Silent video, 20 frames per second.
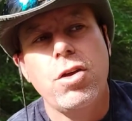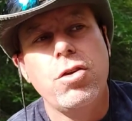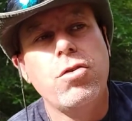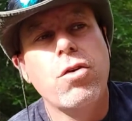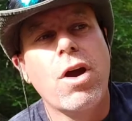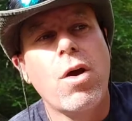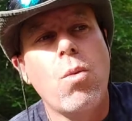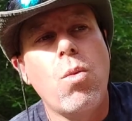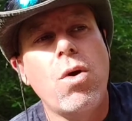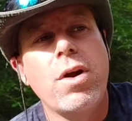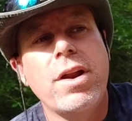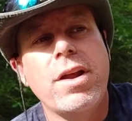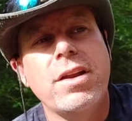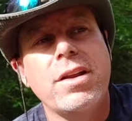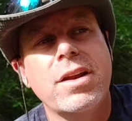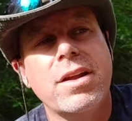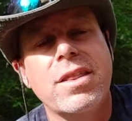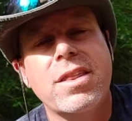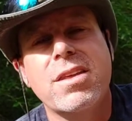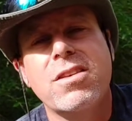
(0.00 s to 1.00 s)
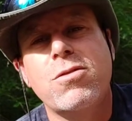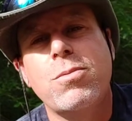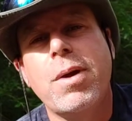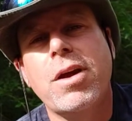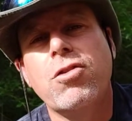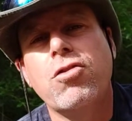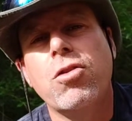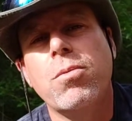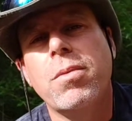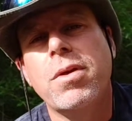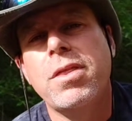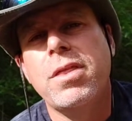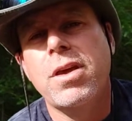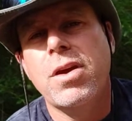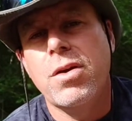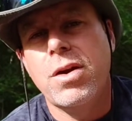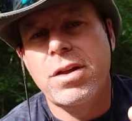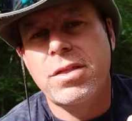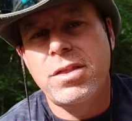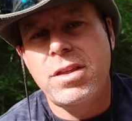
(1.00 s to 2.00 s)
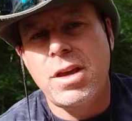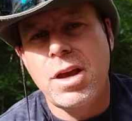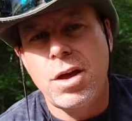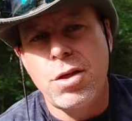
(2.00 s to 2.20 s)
you're at one end of the spectrum and they're at the